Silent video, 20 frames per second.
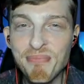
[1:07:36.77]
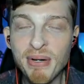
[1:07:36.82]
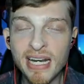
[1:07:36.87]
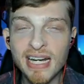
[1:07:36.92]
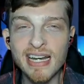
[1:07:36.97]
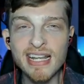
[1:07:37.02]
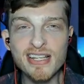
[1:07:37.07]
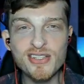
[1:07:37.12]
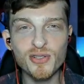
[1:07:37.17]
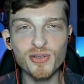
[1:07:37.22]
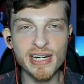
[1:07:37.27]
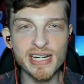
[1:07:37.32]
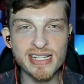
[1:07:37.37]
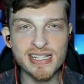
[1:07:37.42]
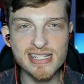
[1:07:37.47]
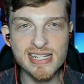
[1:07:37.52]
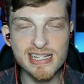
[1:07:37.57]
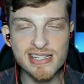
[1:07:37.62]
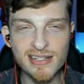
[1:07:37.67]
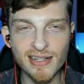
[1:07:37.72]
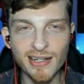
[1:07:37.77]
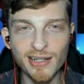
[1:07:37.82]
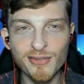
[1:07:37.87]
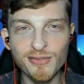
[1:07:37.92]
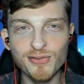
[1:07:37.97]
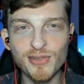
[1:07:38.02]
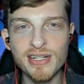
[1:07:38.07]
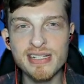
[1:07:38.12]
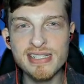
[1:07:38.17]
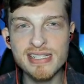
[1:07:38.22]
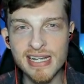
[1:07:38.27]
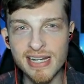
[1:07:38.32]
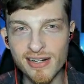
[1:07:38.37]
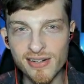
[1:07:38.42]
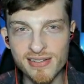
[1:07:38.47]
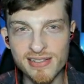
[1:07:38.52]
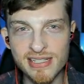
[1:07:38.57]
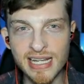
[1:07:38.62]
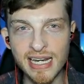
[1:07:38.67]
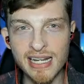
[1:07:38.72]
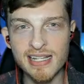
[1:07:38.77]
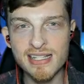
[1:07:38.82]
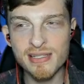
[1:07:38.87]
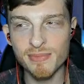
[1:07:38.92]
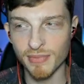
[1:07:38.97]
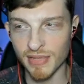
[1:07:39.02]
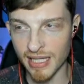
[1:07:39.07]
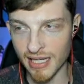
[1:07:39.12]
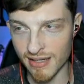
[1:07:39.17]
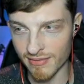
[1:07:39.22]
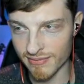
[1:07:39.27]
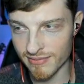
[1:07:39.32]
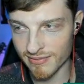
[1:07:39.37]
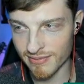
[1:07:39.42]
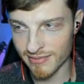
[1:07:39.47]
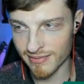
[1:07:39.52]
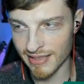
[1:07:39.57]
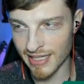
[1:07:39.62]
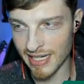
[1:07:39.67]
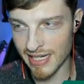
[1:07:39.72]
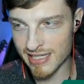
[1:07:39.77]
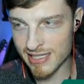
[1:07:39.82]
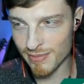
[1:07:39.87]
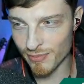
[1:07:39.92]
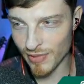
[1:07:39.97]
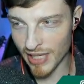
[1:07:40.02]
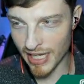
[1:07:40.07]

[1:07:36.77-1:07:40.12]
but it is great to see Sonic Frontiers getting some love, getting some